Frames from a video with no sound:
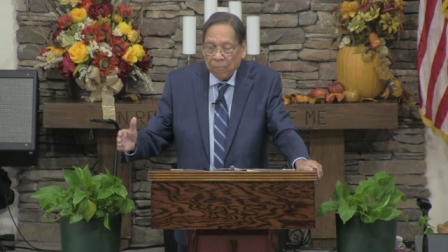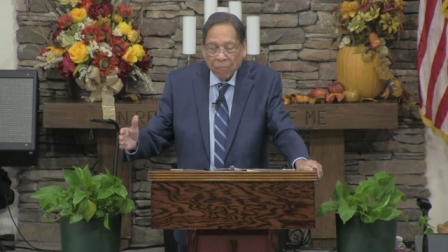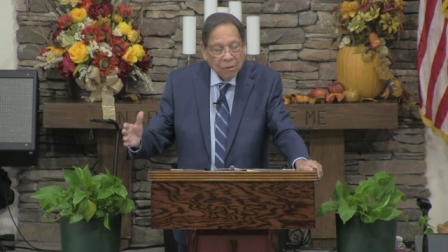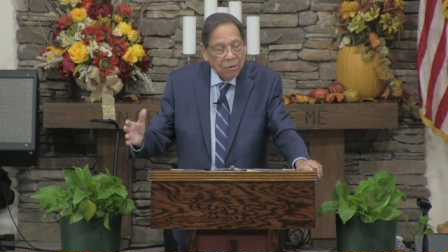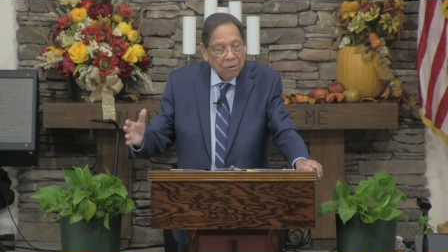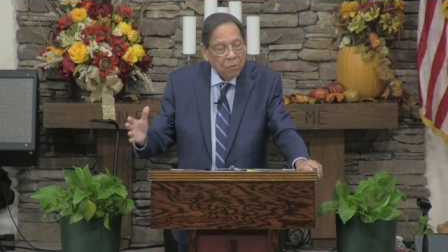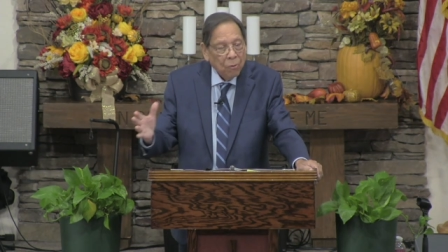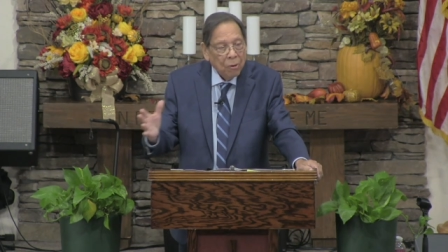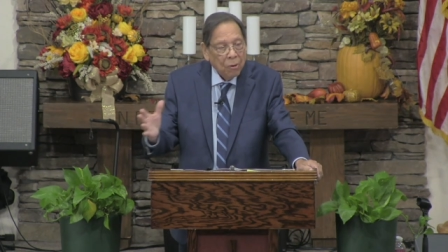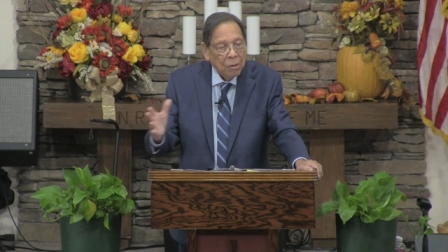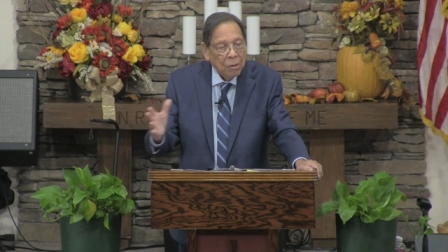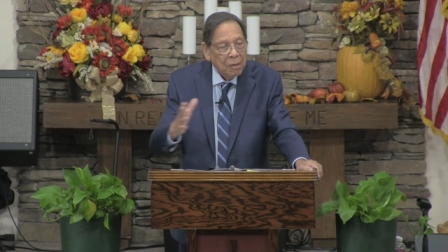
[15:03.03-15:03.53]

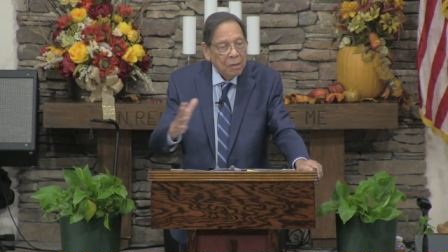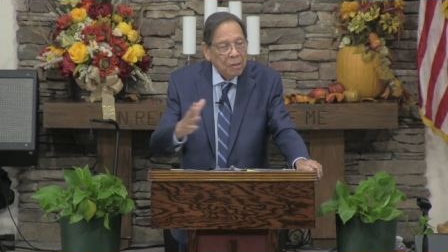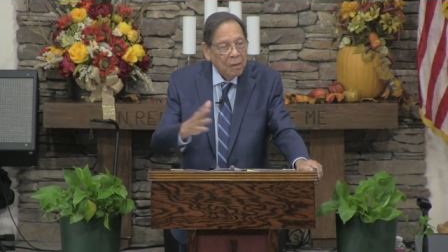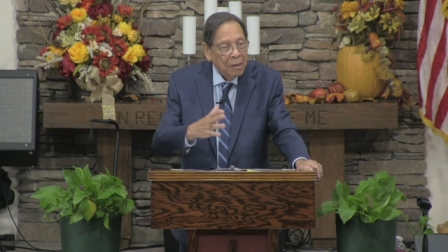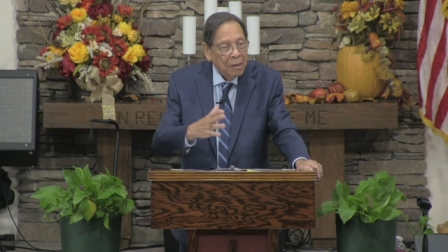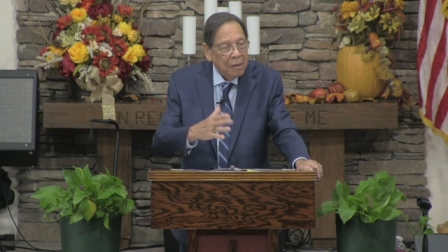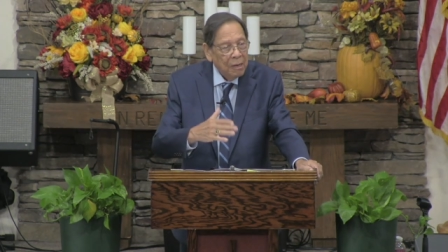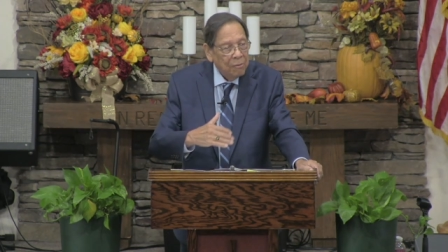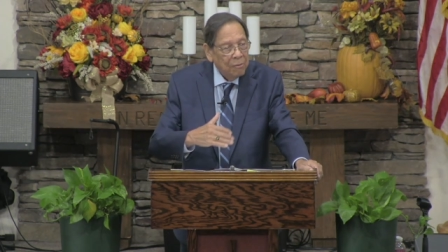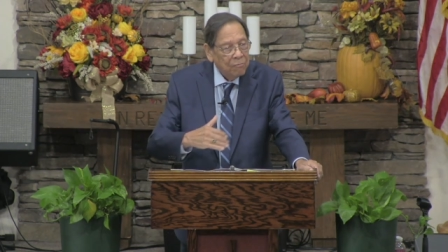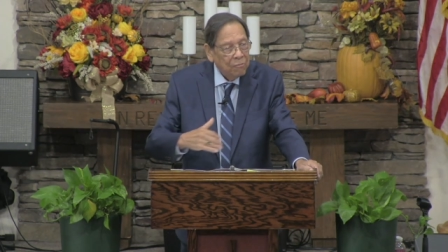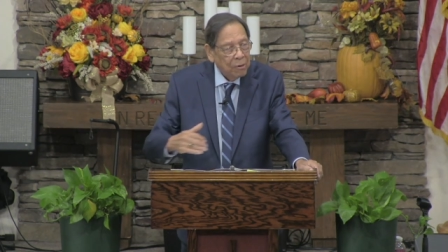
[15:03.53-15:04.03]
We don't want
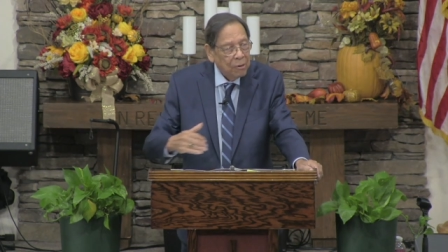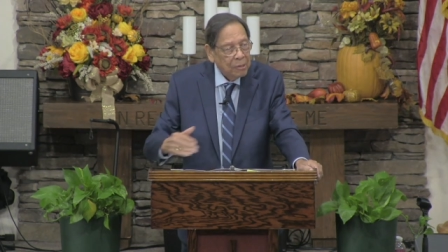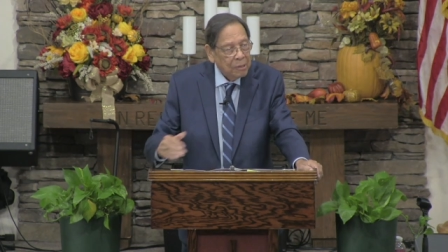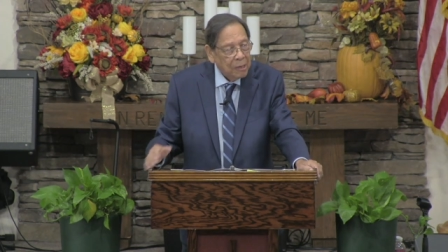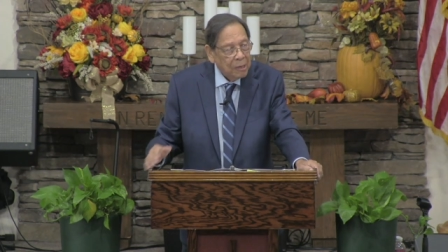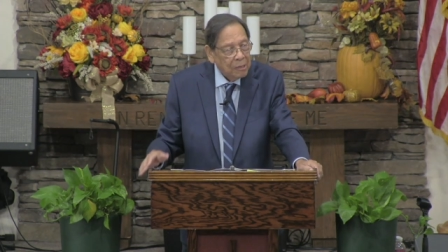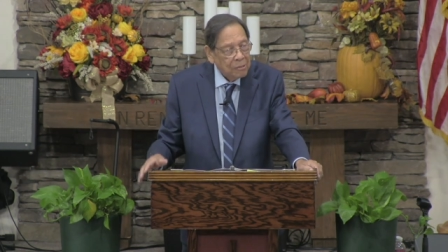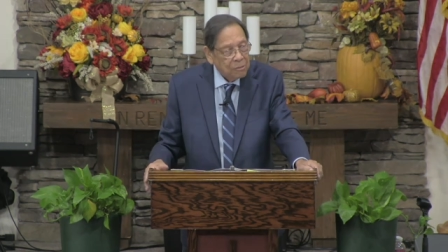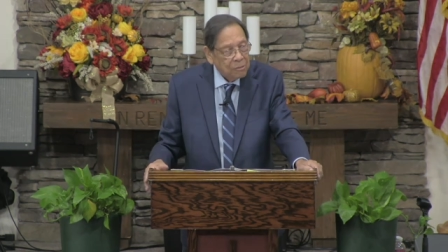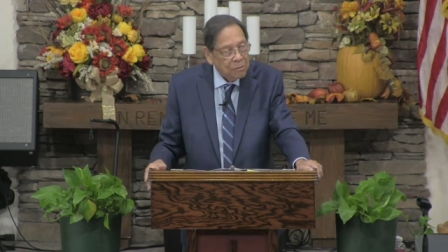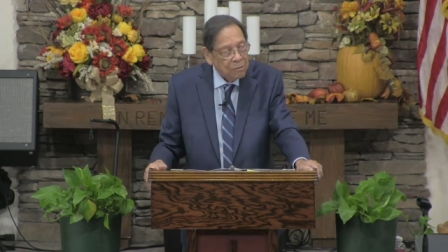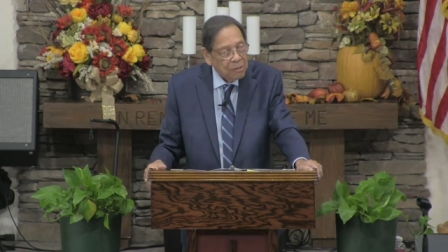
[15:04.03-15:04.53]
to live on
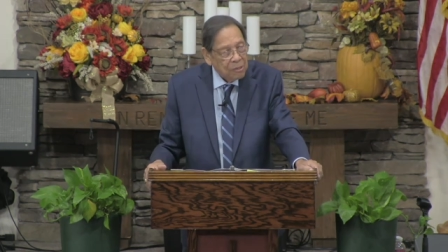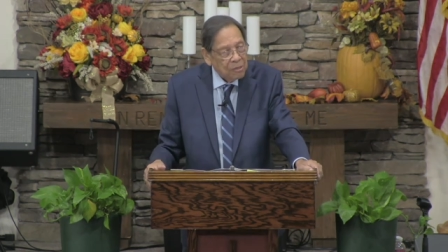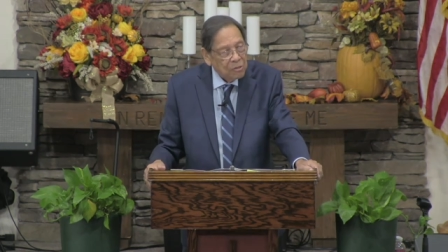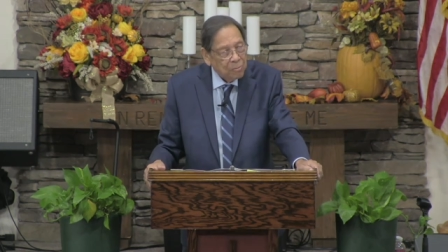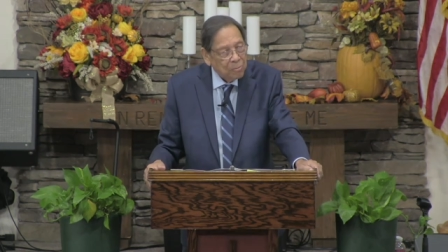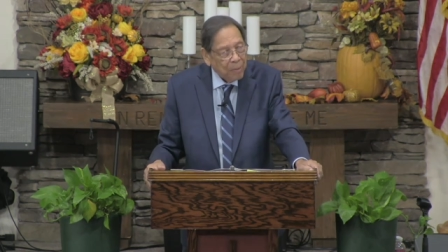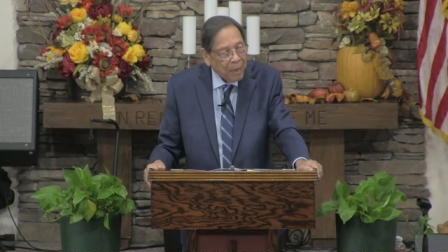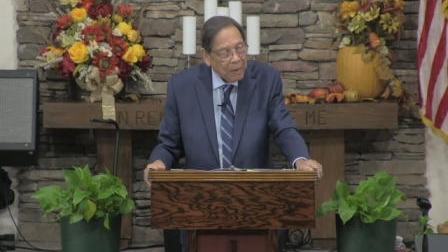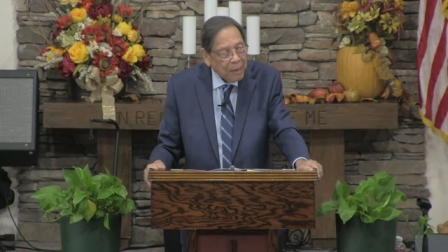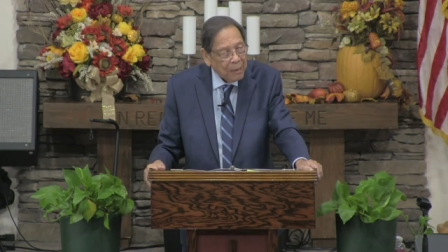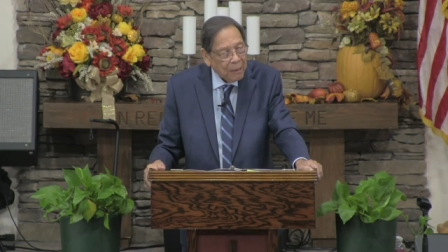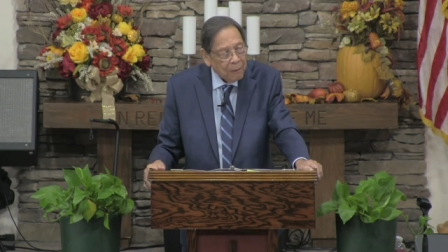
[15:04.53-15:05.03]

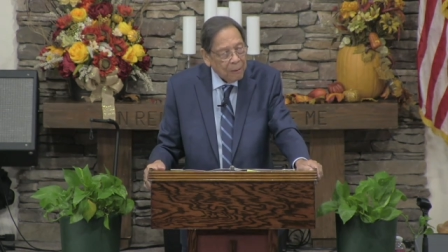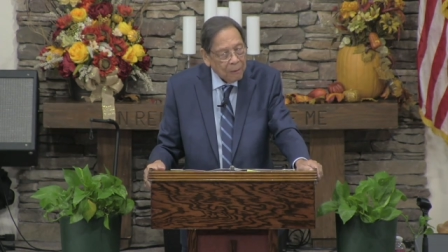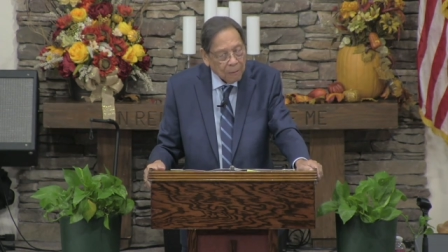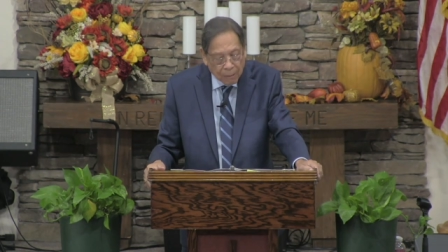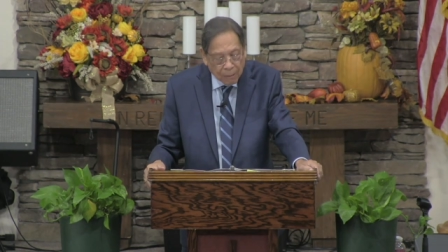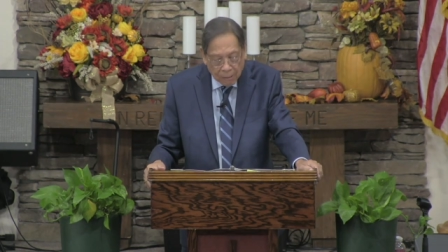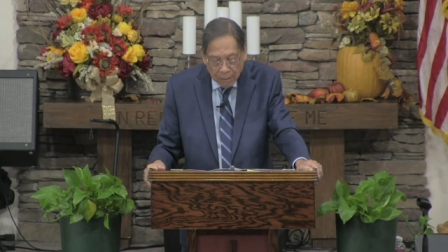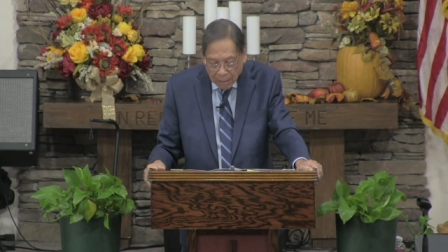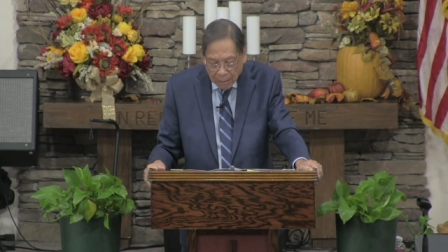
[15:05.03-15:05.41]
yesterday's manna.